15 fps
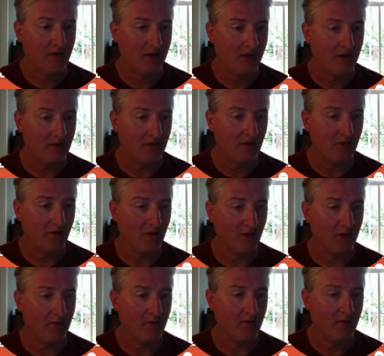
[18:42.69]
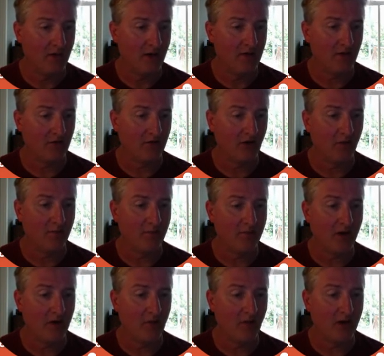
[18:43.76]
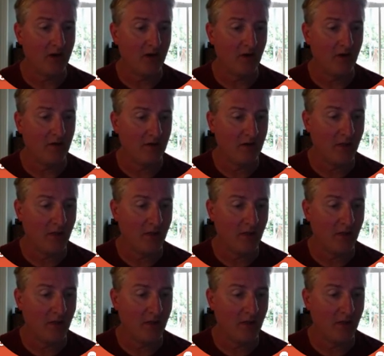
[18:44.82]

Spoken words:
Hit this here. Hit this little button right here.